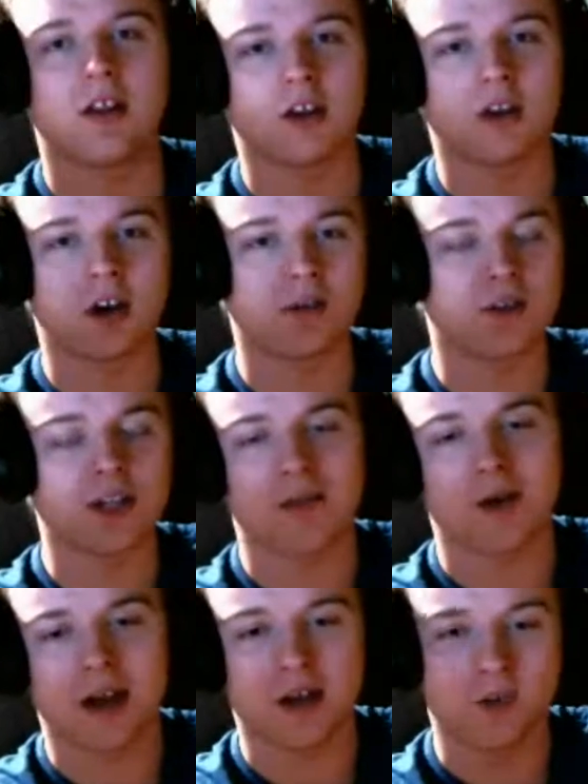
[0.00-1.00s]
off the top of
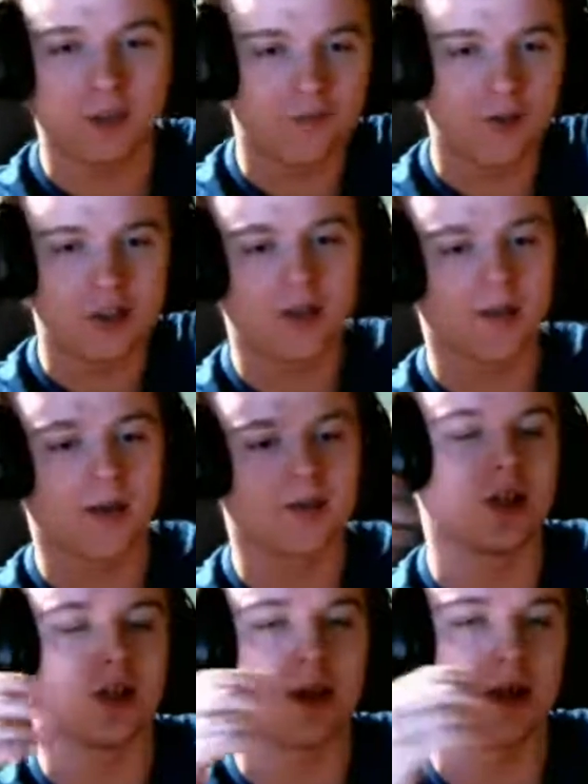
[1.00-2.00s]
your head, who's the first name that
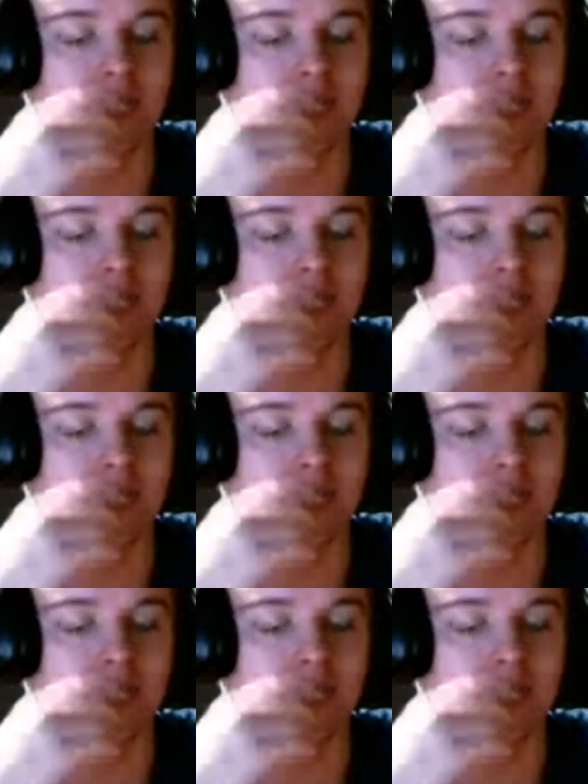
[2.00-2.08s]
comes to your mind?